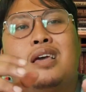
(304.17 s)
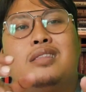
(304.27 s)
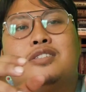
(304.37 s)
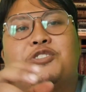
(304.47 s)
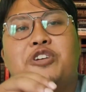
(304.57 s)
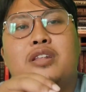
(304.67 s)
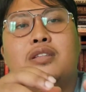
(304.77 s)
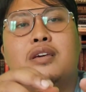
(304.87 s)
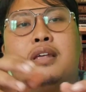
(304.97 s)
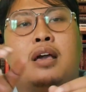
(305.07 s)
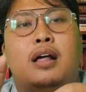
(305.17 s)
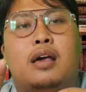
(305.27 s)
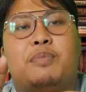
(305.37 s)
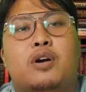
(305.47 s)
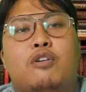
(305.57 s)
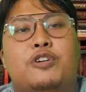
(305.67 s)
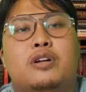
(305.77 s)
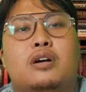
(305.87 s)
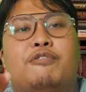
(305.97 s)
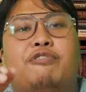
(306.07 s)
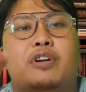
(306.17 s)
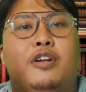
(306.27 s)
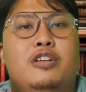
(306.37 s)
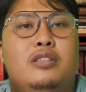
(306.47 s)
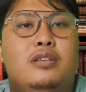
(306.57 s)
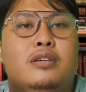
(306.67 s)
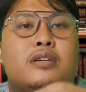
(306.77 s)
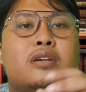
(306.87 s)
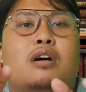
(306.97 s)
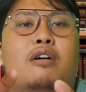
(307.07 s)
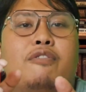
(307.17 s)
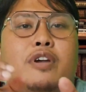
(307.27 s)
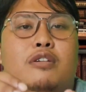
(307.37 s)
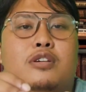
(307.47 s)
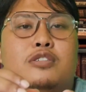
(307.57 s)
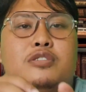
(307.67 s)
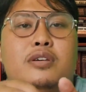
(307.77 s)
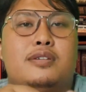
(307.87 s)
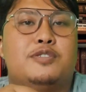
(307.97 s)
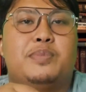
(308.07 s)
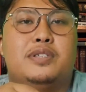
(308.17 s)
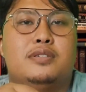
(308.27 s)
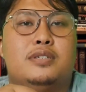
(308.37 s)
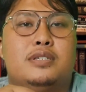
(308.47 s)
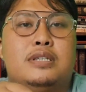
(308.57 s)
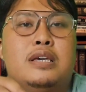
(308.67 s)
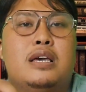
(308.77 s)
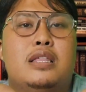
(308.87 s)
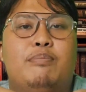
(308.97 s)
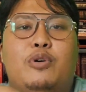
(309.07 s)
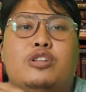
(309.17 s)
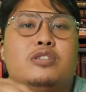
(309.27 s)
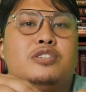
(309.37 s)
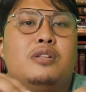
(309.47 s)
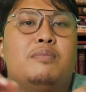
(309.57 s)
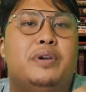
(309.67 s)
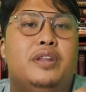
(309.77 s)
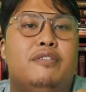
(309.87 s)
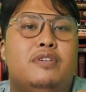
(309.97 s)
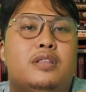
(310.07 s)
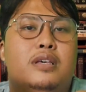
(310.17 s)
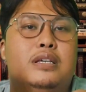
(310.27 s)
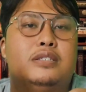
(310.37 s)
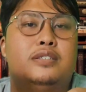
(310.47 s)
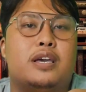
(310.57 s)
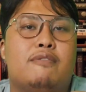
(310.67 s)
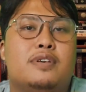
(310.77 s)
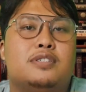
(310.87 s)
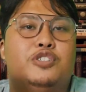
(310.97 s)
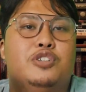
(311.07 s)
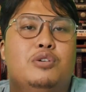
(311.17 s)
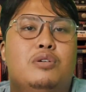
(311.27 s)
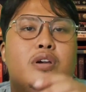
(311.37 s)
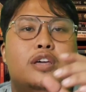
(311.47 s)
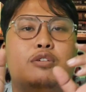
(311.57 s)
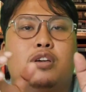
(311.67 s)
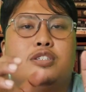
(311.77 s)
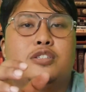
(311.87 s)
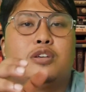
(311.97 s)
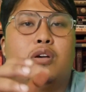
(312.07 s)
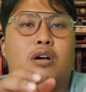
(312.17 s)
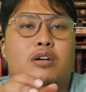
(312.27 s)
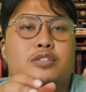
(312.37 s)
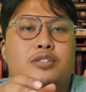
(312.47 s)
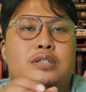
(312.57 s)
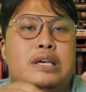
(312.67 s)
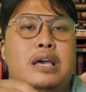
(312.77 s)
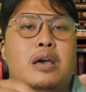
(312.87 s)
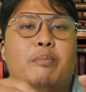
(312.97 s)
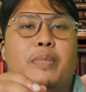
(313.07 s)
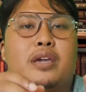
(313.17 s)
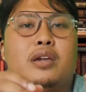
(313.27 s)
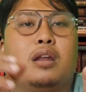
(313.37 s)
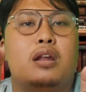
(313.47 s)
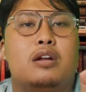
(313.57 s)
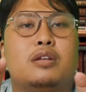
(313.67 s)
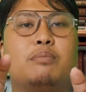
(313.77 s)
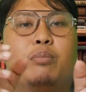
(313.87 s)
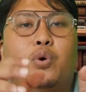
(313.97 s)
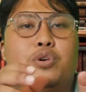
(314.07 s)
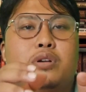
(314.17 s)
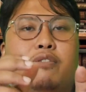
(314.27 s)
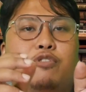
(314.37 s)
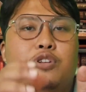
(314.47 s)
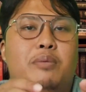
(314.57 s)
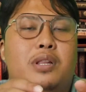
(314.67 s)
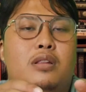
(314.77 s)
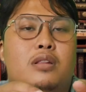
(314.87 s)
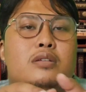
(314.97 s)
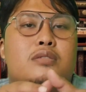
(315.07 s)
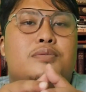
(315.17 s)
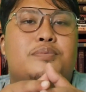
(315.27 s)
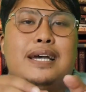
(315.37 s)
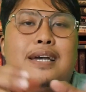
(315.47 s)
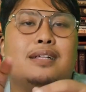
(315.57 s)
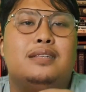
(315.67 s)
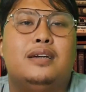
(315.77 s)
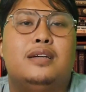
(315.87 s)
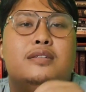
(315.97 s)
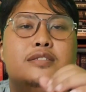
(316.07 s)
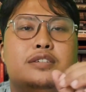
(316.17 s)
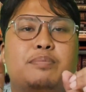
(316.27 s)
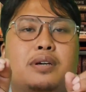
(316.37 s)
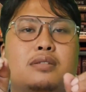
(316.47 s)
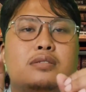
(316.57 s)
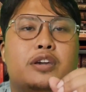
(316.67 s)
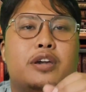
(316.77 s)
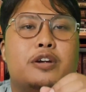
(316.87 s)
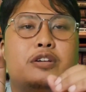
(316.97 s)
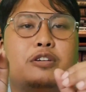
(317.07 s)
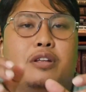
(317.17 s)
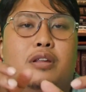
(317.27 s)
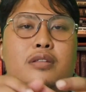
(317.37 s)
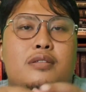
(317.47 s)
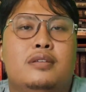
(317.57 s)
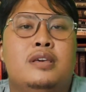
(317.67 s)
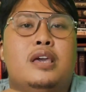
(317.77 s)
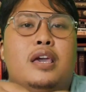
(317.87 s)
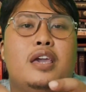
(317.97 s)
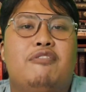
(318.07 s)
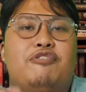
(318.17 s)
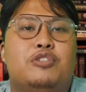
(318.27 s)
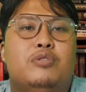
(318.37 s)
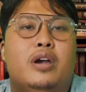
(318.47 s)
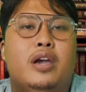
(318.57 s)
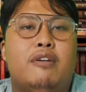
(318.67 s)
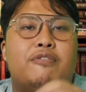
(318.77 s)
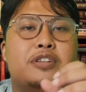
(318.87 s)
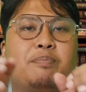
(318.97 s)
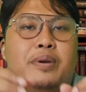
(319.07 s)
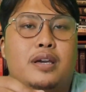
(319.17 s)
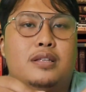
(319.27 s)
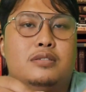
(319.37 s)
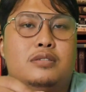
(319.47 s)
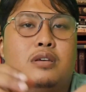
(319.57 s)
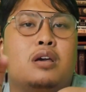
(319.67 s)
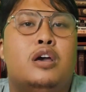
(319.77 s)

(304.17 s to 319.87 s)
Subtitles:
This credit can help cover a variety of education expenses. The potential benefit is saving your education costs, making learning more affordable. Child and dependent care credit. If you have dependents,